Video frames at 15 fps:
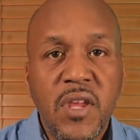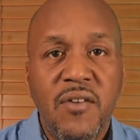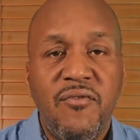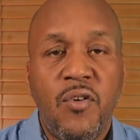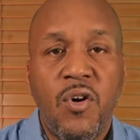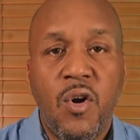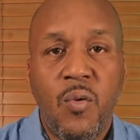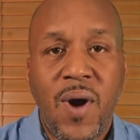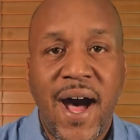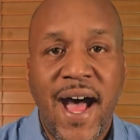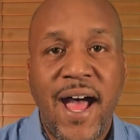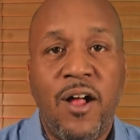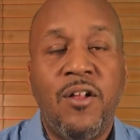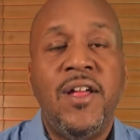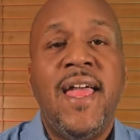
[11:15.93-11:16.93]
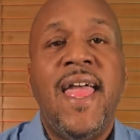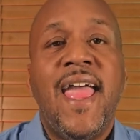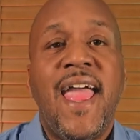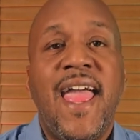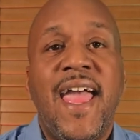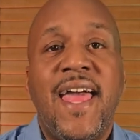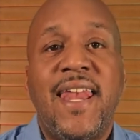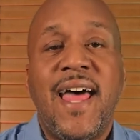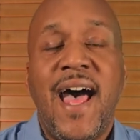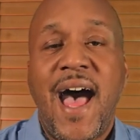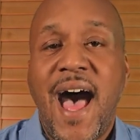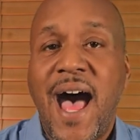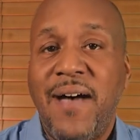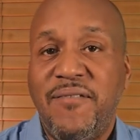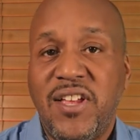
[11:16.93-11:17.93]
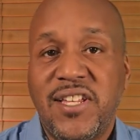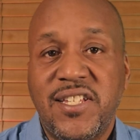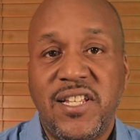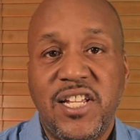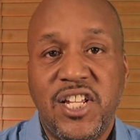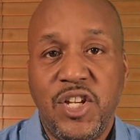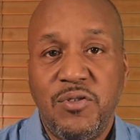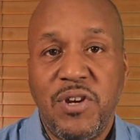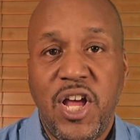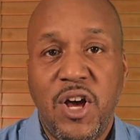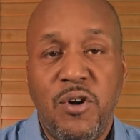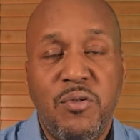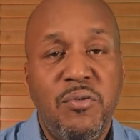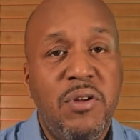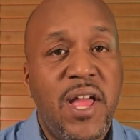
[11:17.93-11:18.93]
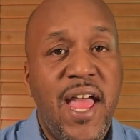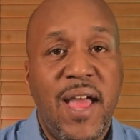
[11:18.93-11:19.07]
for a while, and obviously, you know,